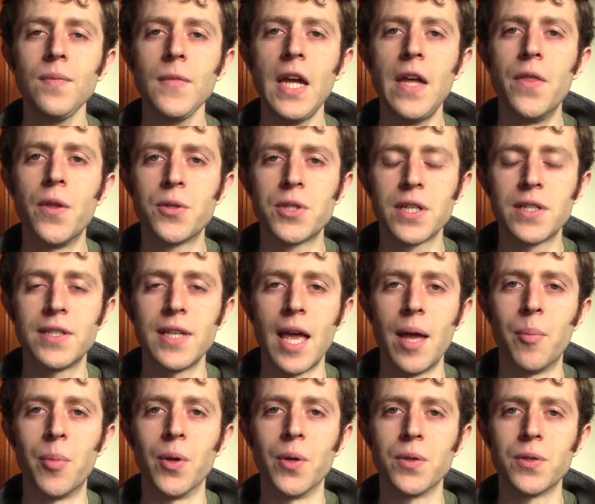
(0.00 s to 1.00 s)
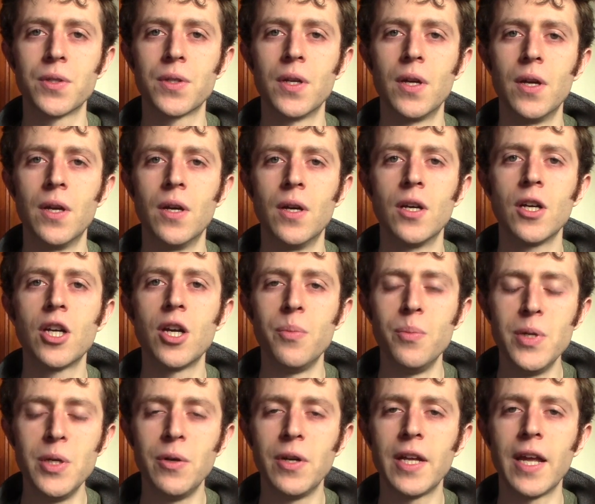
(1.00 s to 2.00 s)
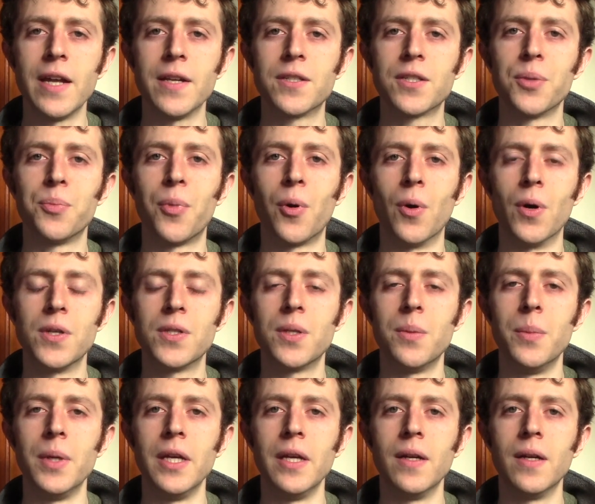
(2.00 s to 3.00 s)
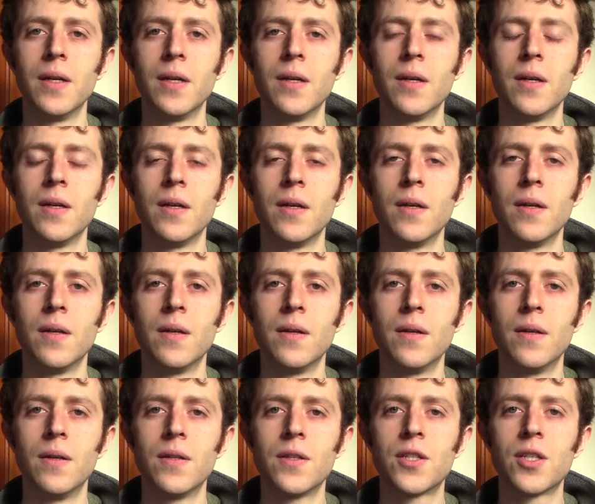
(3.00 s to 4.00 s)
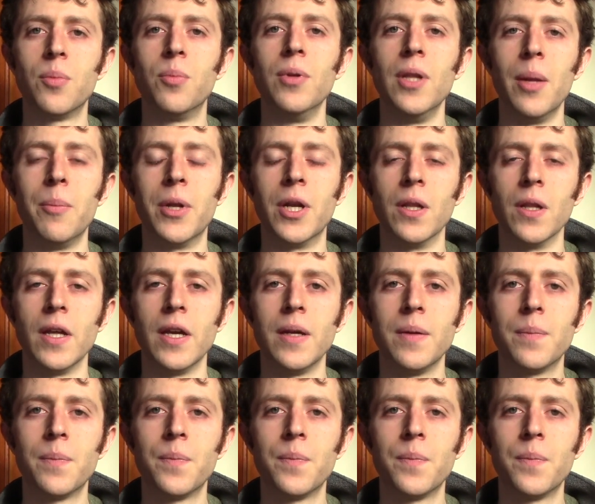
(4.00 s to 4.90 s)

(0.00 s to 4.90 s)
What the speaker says: And those examples communicate support to me subliminally,